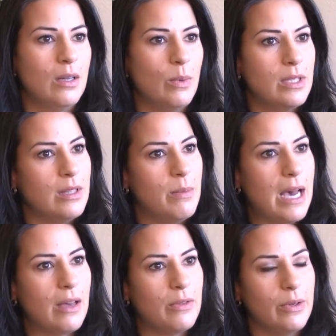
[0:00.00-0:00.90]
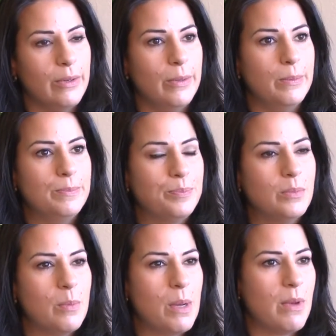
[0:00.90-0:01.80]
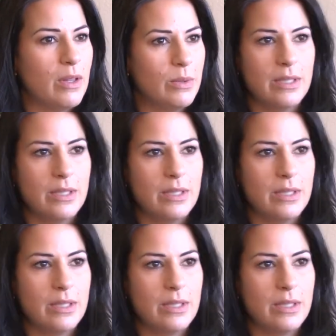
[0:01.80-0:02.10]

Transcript: went to the bathroom, and my mother